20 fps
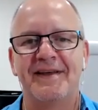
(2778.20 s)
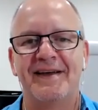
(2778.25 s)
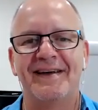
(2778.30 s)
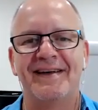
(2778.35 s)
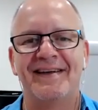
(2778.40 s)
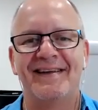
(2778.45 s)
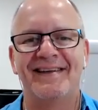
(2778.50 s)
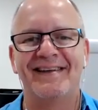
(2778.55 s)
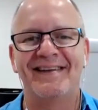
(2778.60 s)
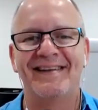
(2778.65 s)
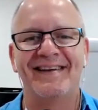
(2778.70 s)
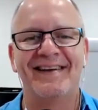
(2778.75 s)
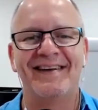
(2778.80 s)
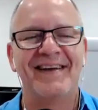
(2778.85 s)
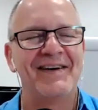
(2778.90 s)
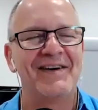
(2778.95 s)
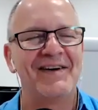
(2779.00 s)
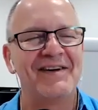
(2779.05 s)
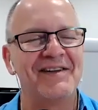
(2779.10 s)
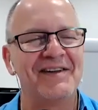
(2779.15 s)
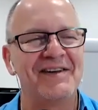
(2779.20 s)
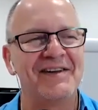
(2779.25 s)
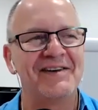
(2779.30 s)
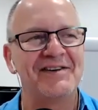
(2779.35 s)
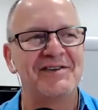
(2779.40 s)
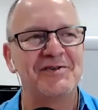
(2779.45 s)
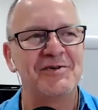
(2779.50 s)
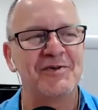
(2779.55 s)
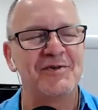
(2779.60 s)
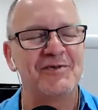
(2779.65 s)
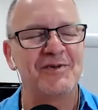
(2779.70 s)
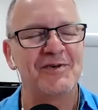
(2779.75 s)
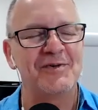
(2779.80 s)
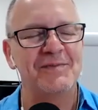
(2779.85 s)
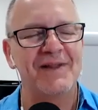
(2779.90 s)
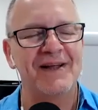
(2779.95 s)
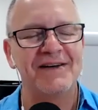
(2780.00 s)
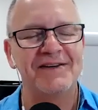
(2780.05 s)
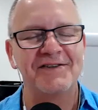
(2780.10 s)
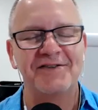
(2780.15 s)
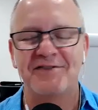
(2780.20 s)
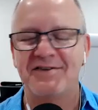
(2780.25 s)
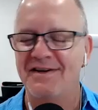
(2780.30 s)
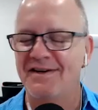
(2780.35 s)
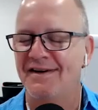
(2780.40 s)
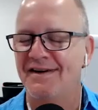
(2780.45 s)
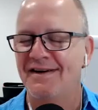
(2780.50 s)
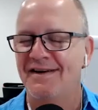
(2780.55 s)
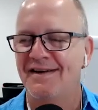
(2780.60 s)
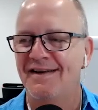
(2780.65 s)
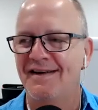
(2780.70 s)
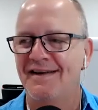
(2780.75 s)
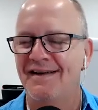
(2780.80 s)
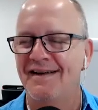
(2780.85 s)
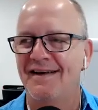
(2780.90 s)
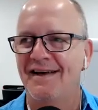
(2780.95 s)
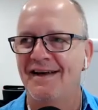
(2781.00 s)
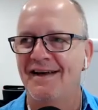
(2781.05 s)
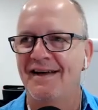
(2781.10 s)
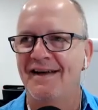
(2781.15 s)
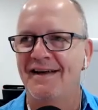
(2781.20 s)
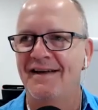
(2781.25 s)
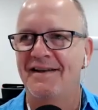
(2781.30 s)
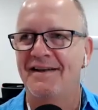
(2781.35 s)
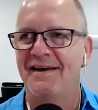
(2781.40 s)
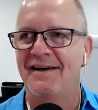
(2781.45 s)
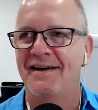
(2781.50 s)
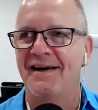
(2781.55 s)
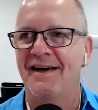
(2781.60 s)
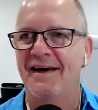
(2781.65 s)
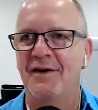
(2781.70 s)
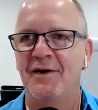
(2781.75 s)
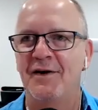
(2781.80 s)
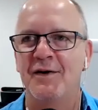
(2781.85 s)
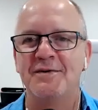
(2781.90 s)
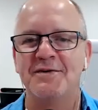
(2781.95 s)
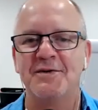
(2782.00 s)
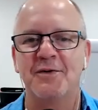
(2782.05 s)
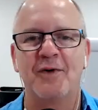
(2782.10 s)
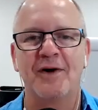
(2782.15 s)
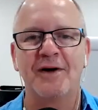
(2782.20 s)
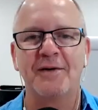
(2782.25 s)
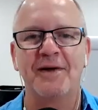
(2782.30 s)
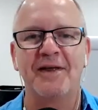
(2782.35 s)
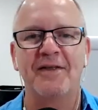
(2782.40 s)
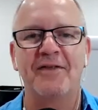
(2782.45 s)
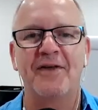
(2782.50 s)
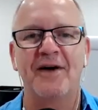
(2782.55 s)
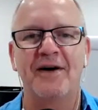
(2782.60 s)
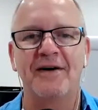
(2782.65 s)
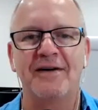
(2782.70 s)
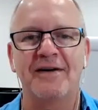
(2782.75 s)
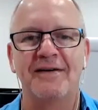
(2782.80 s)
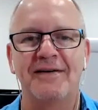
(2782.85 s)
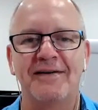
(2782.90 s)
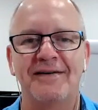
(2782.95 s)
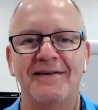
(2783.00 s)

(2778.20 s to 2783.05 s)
Yeah, I did a short film last year, and I was a rugby thug.